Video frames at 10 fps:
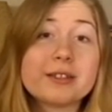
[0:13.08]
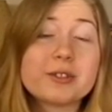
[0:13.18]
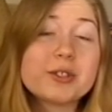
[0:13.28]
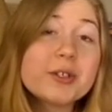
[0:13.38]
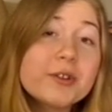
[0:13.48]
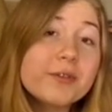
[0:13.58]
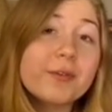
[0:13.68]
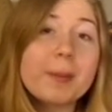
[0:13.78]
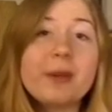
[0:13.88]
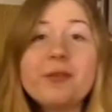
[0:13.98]
So
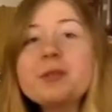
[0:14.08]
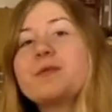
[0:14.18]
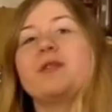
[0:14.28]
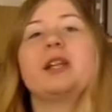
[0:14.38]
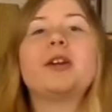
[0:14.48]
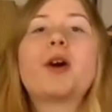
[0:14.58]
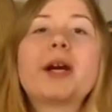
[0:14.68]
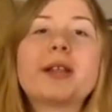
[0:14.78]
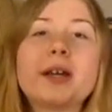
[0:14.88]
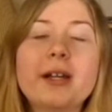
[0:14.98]
for my first video,
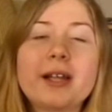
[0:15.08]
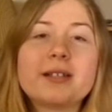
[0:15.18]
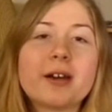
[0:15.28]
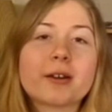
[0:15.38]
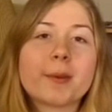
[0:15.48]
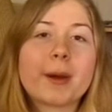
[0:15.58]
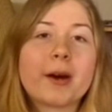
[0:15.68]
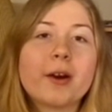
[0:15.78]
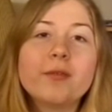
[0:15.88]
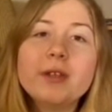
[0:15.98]
I thought I'd talk
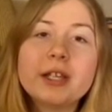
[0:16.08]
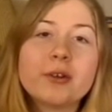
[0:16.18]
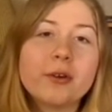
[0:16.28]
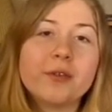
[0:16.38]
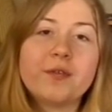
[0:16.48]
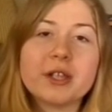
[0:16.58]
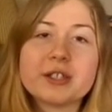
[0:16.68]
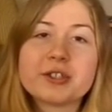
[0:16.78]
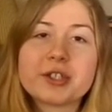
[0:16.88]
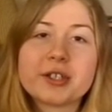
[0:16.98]
about a really cool
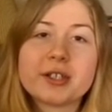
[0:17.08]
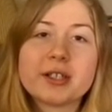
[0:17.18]
fish.